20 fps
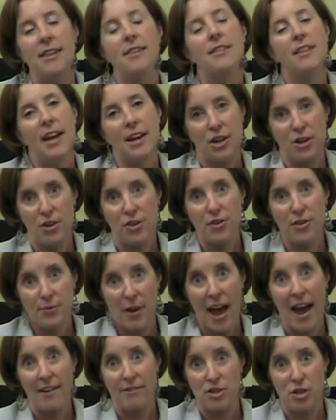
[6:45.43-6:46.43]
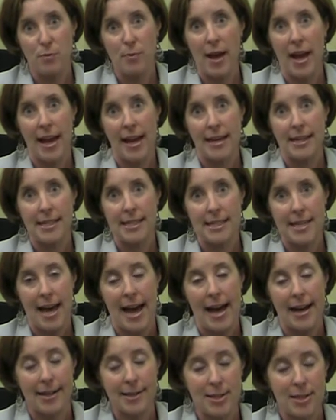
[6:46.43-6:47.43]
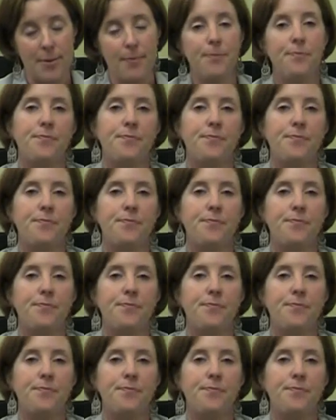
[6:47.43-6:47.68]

Then you don't have to pay any tax.